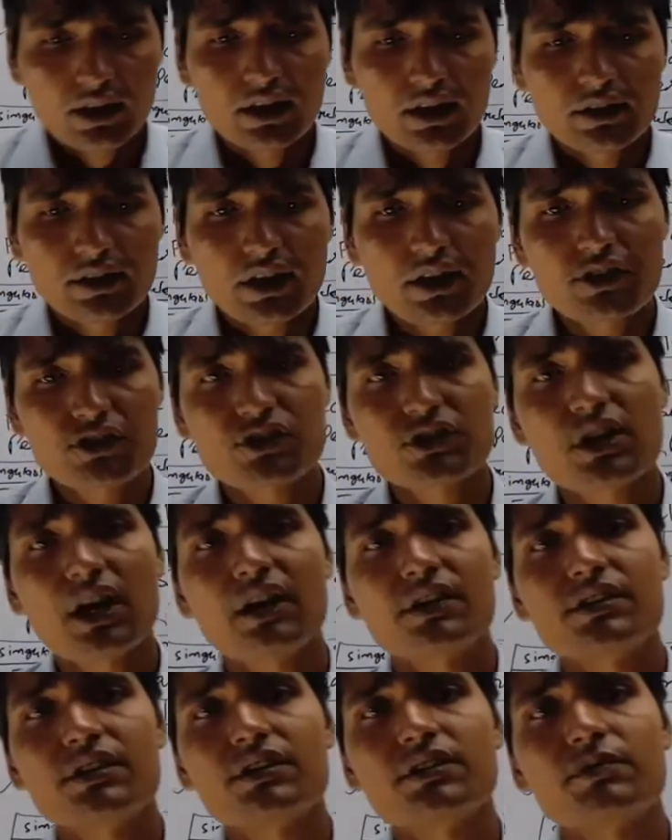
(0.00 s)
they
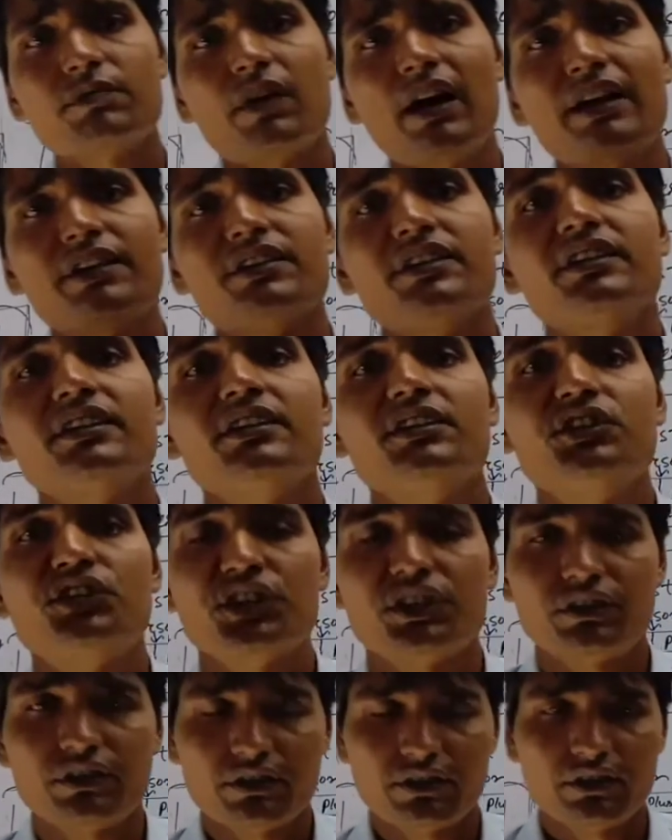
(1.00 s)
started fighting each
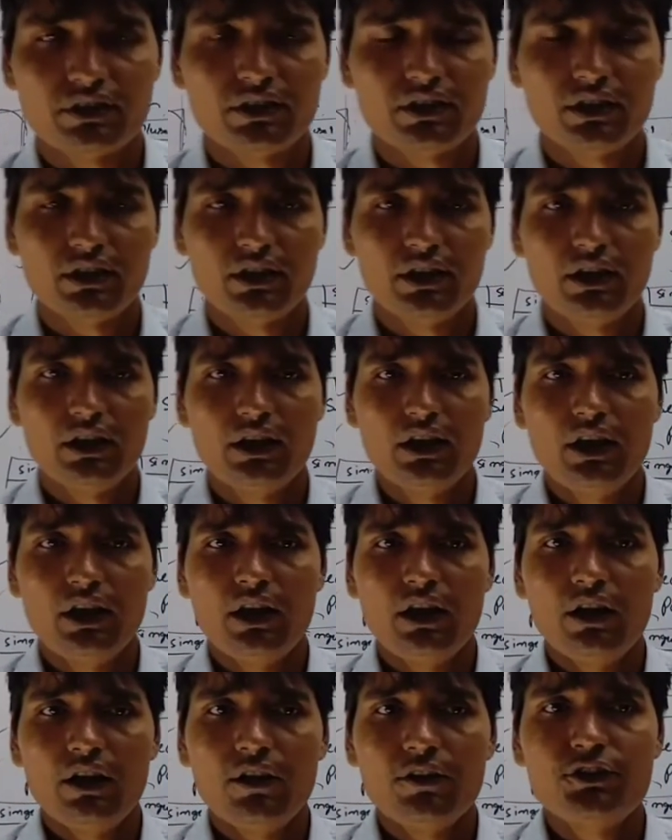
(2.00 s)
other.
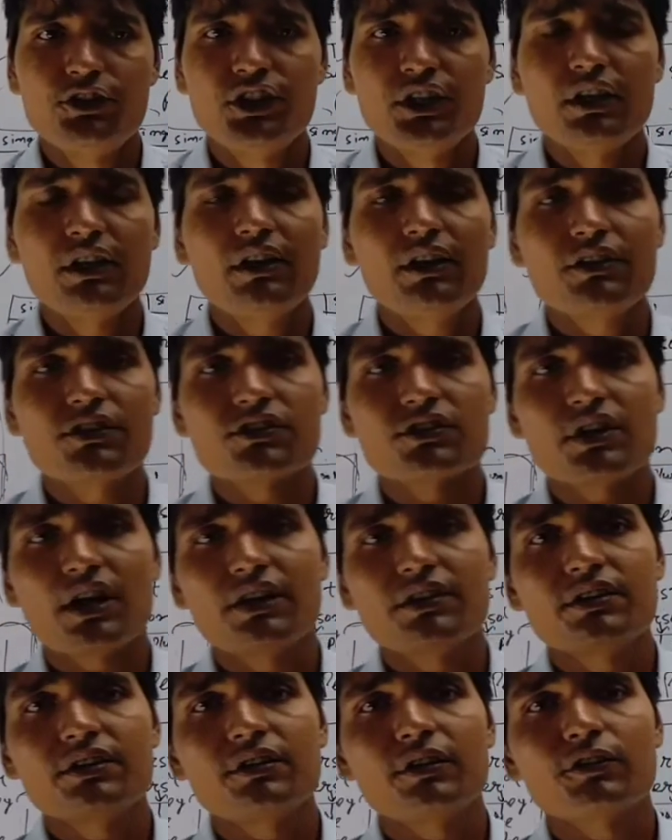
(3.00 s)
Chair
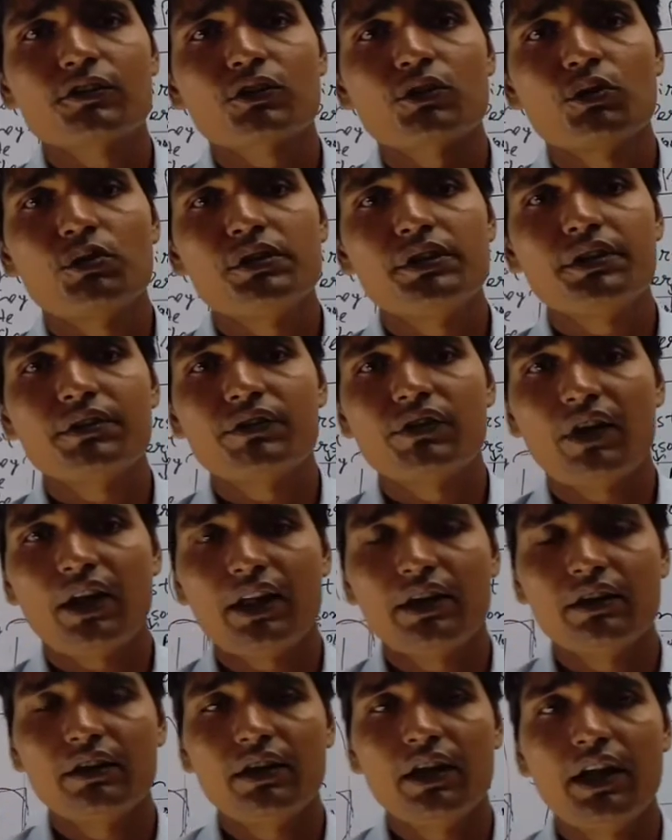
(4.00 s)
started scolding
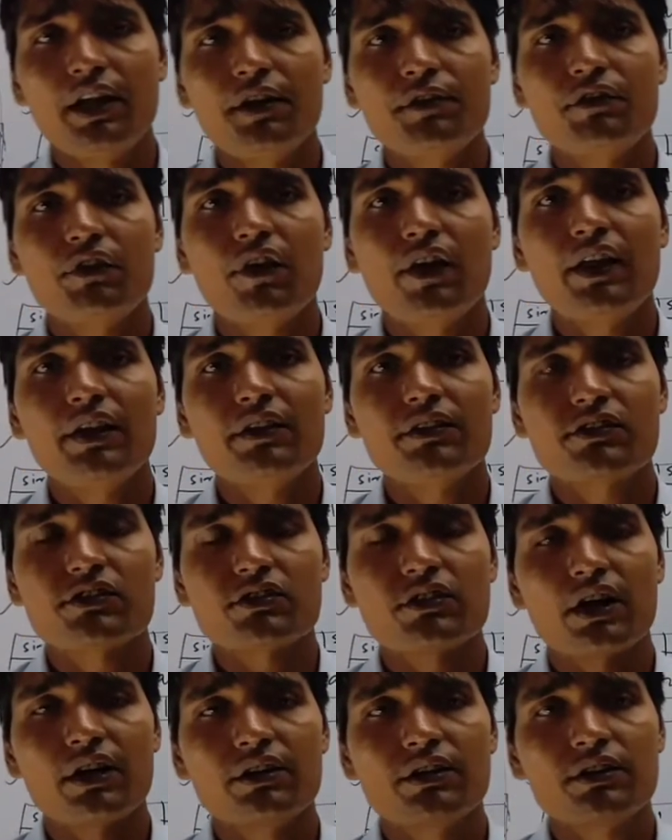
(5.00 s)
fan and fan
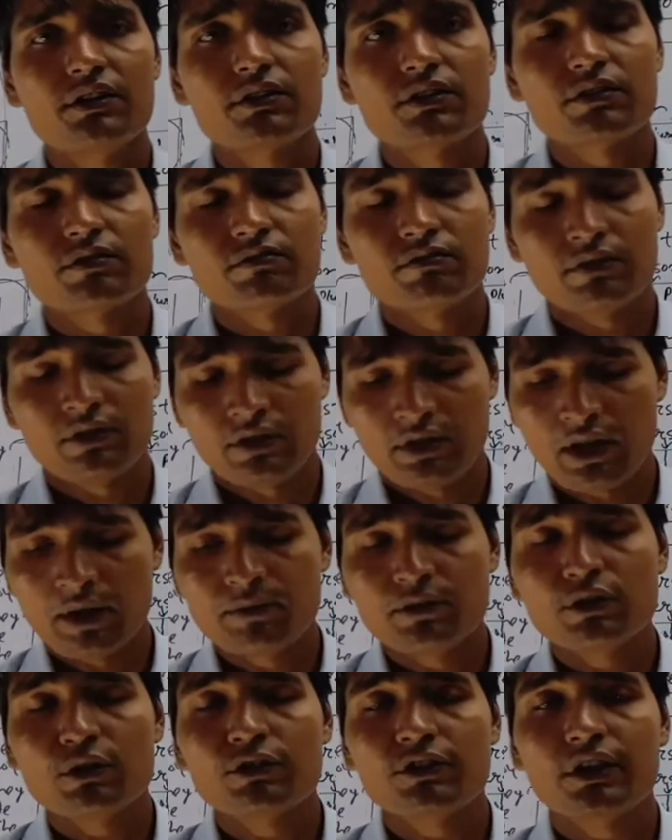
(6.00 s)
started
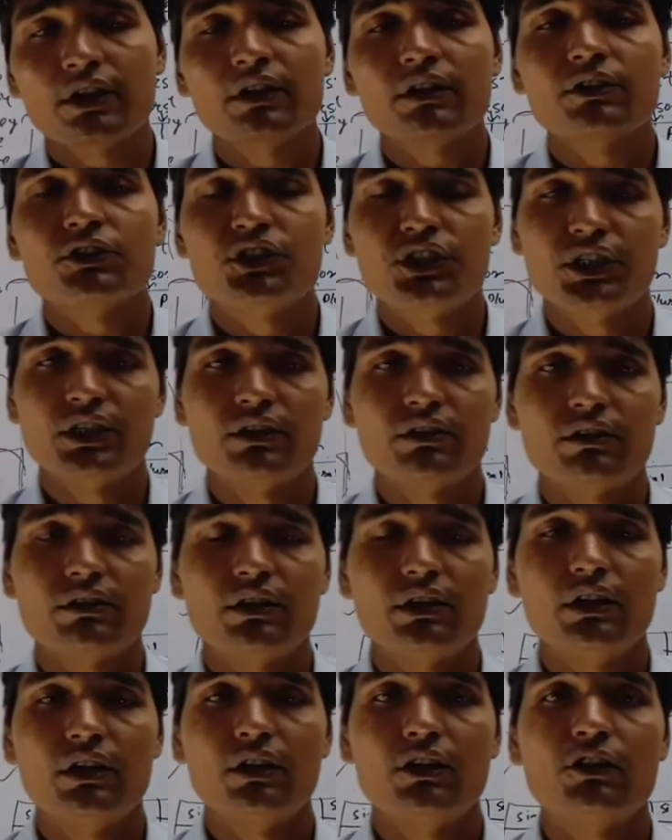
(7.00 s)
abusing chair.
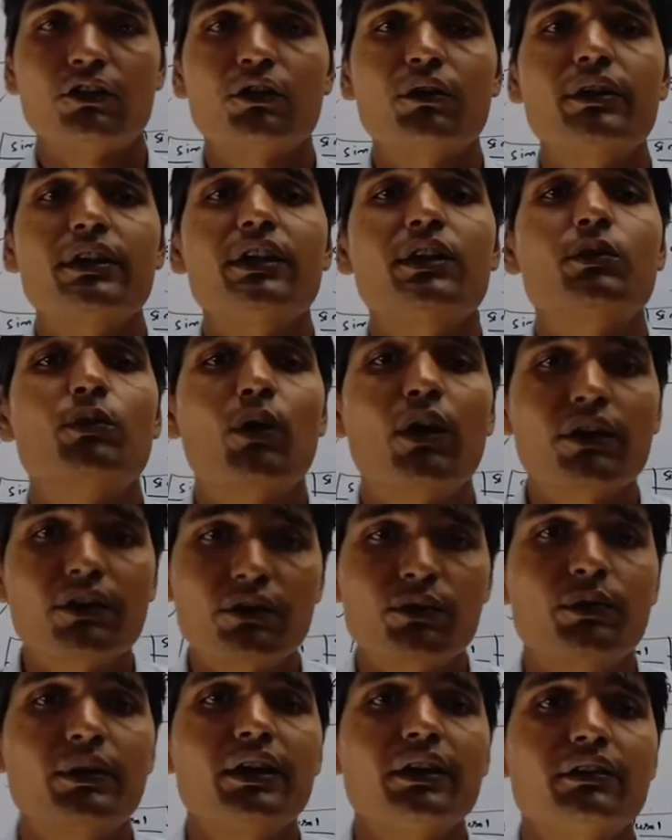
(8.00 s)
So in what
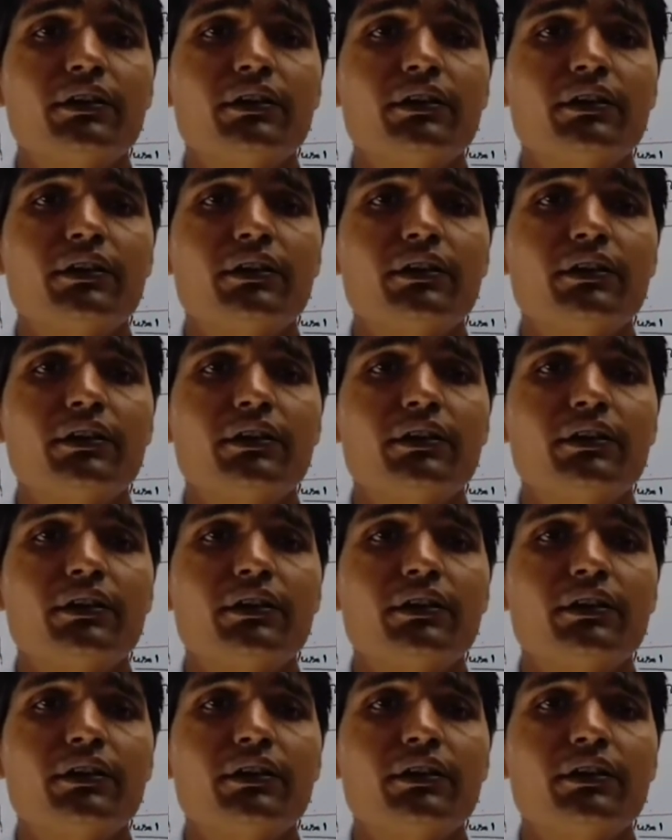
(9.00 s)
way